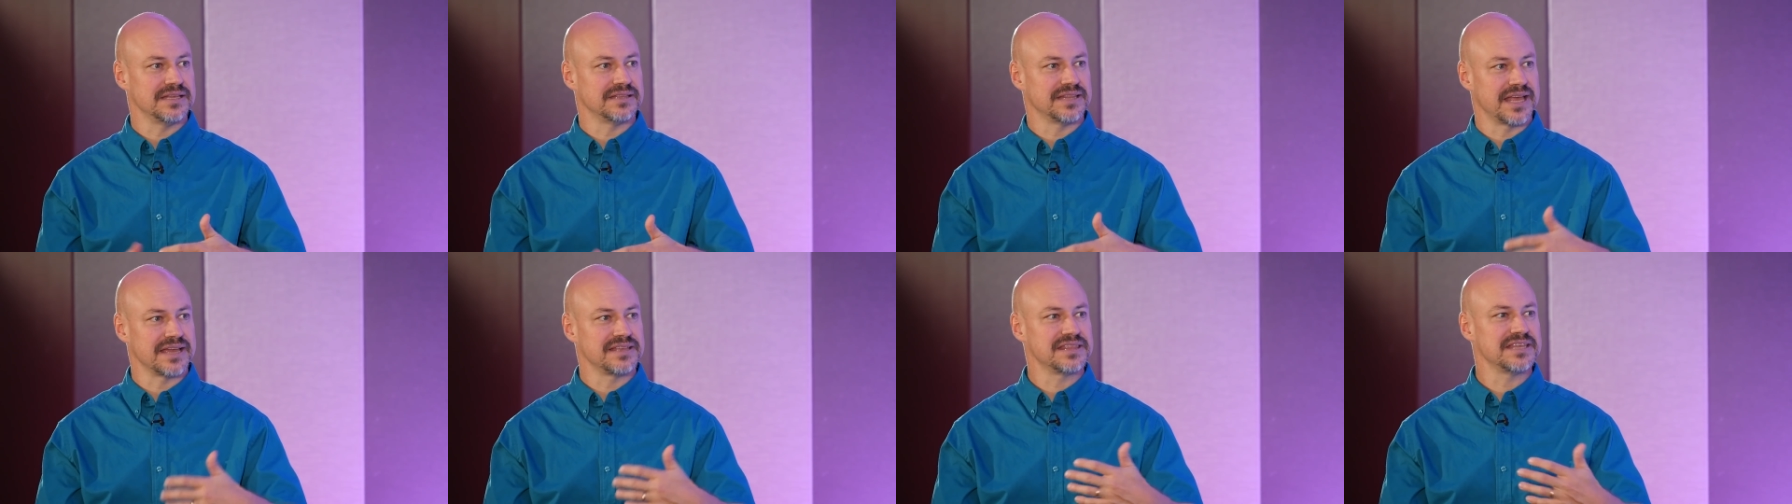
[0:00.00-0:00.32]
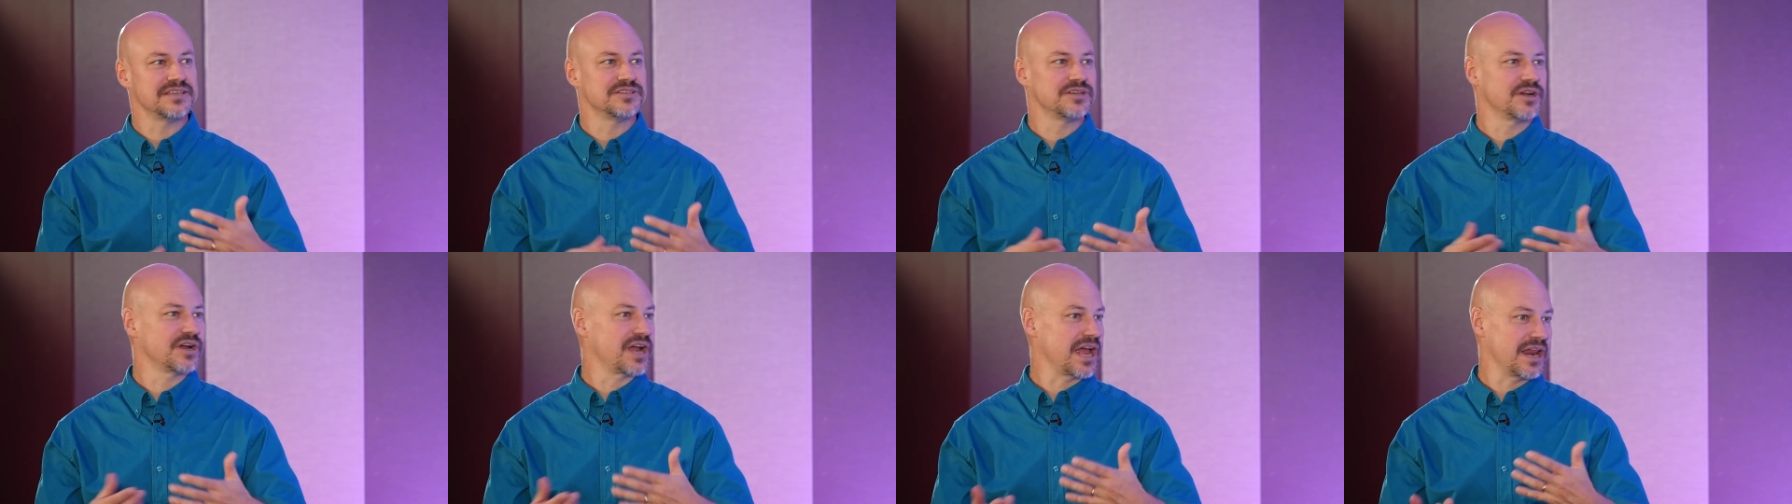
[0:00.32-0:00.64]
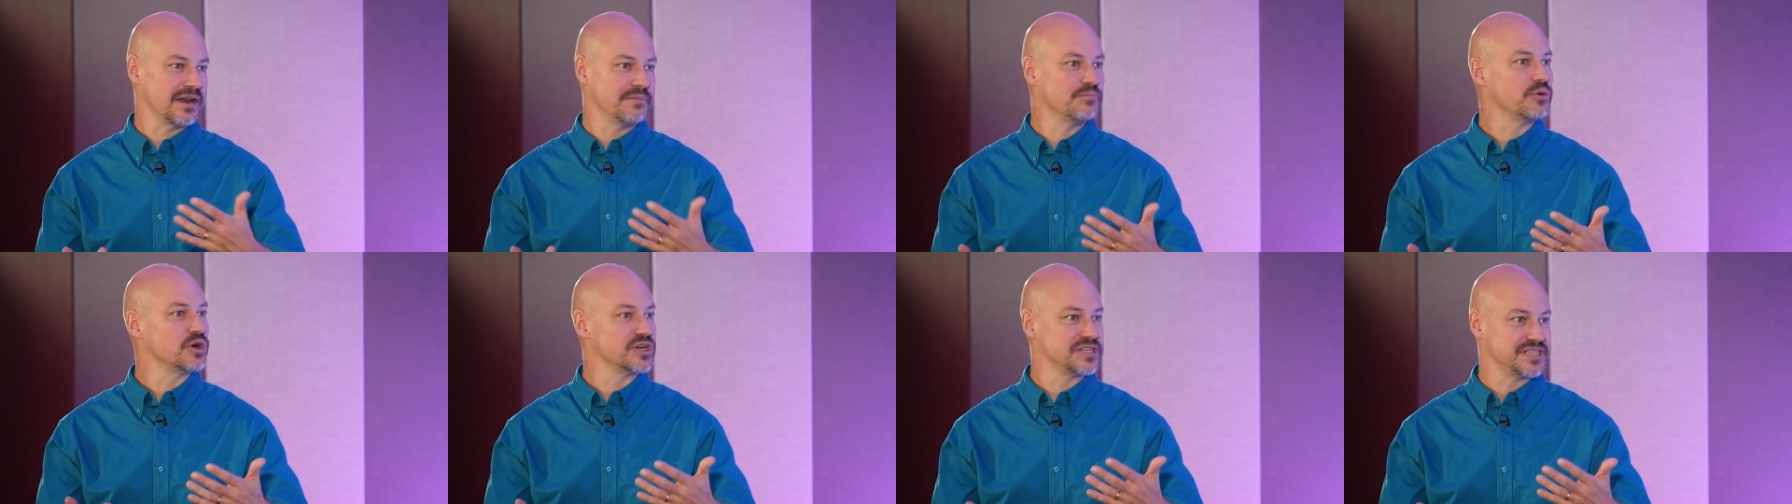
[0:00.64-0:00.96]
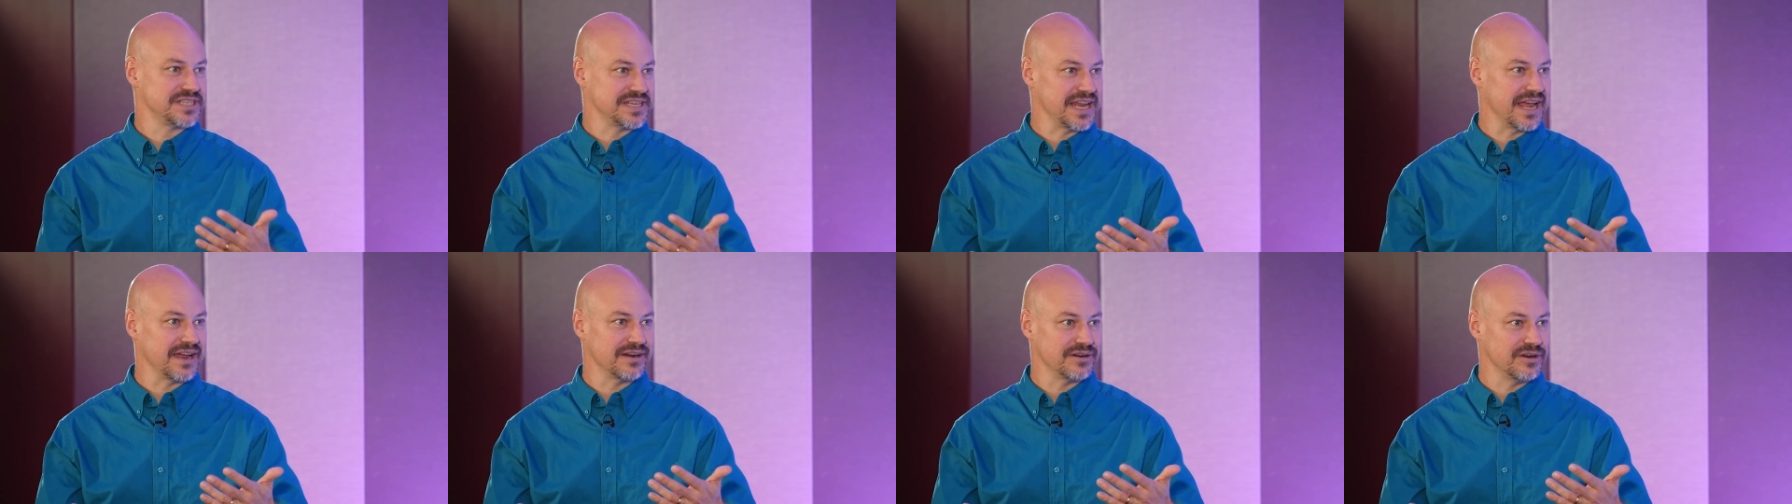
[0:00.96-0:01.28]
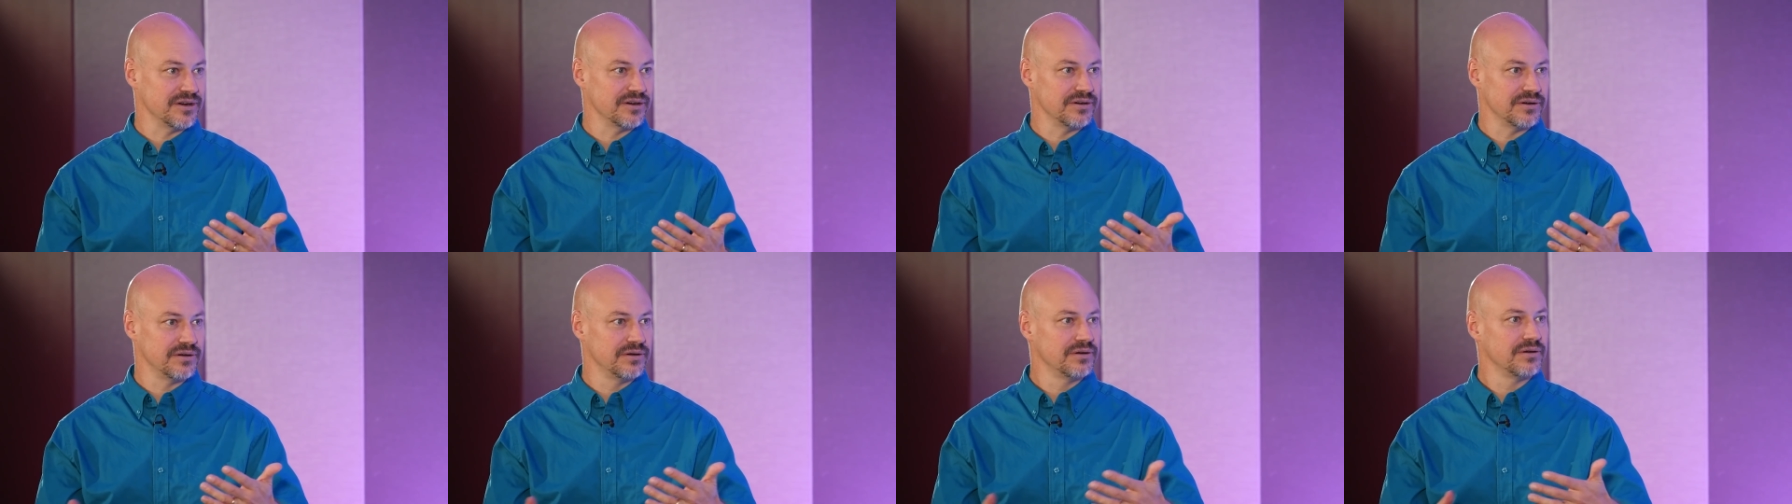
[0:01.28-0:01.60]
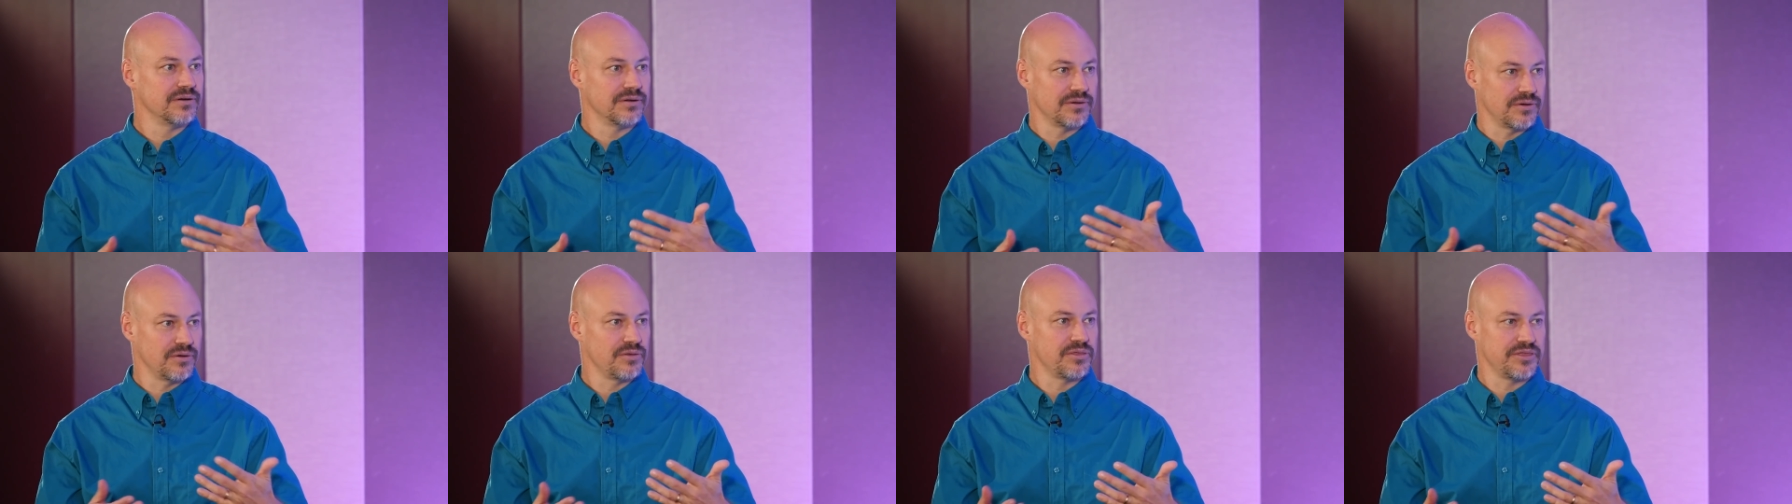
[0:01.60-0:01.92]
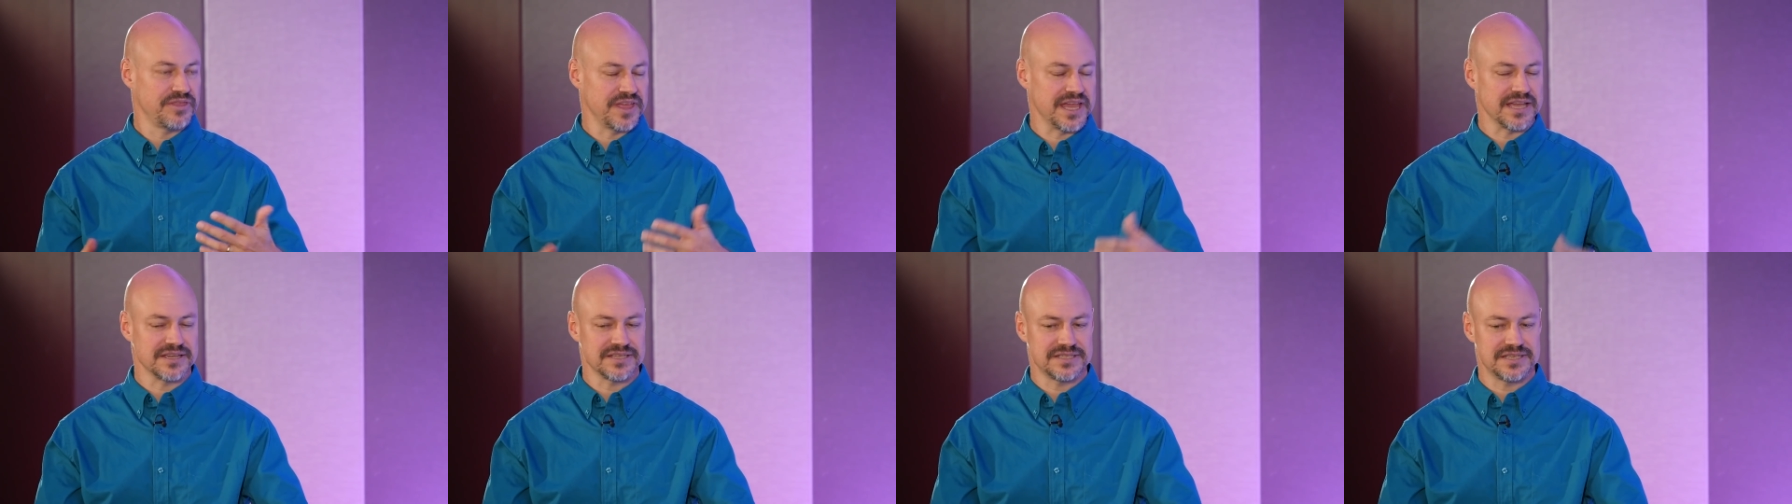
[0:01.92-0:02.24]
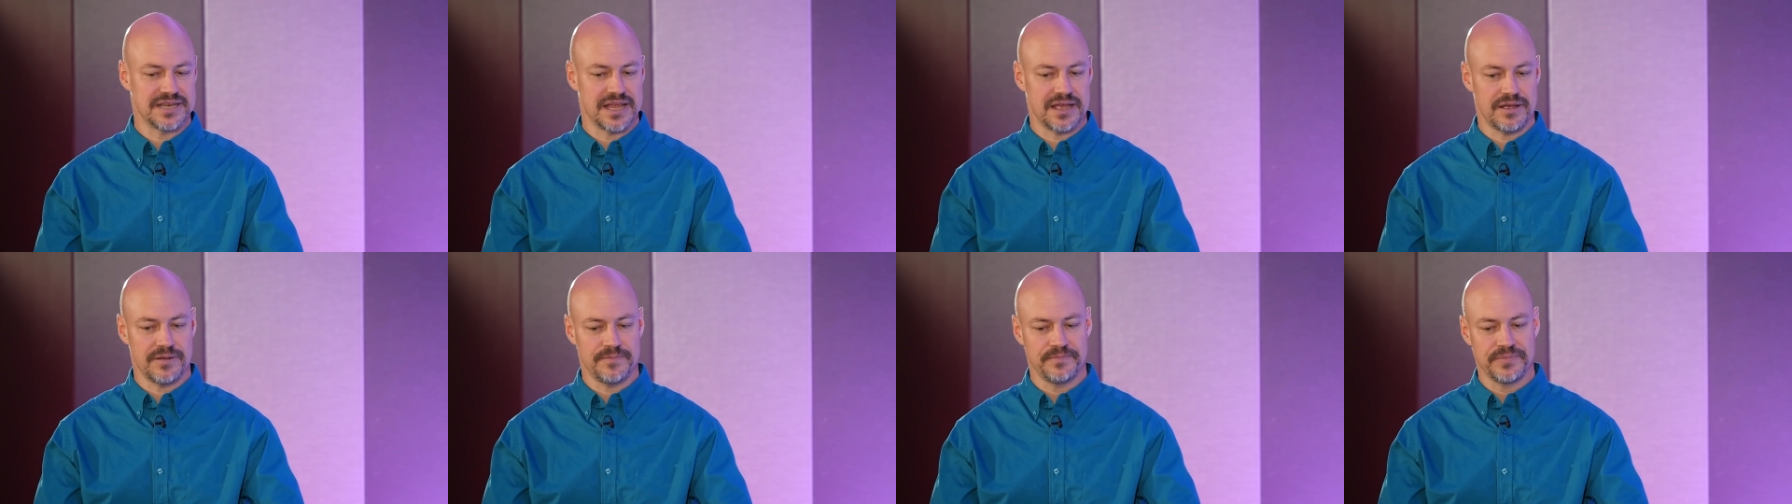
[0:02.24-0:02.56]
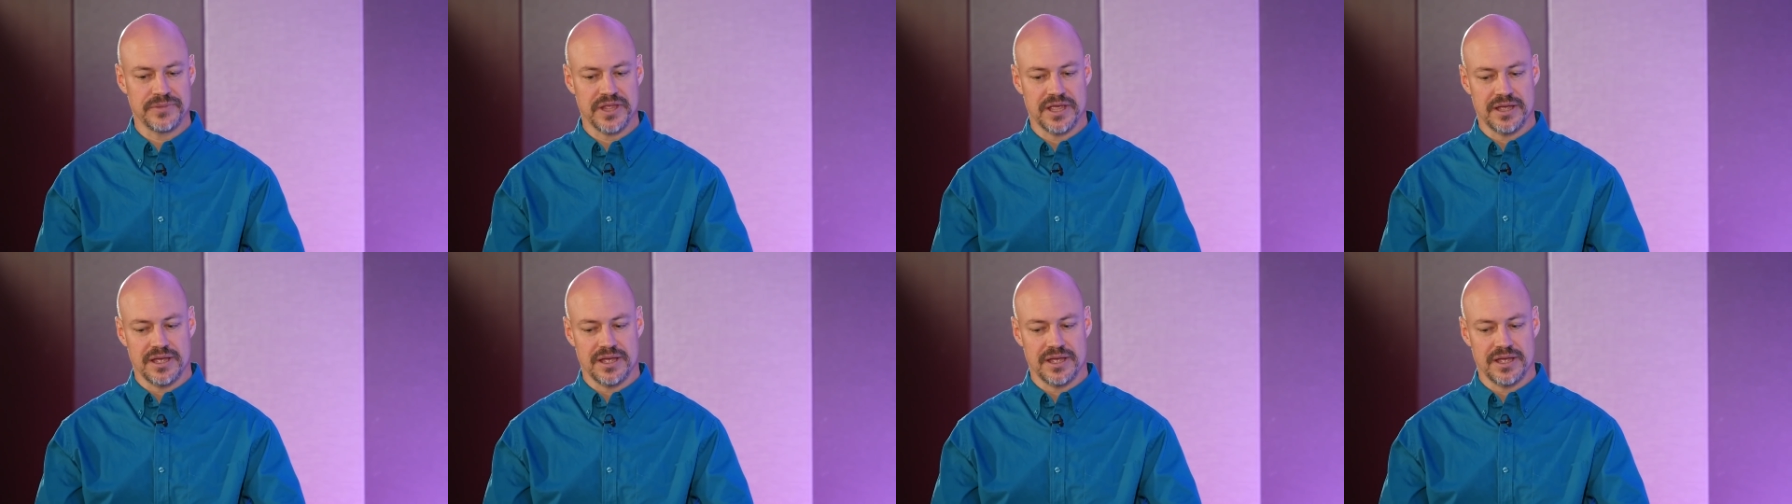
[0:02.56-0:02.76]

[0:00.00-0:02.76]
Like these are kind of more standard things now.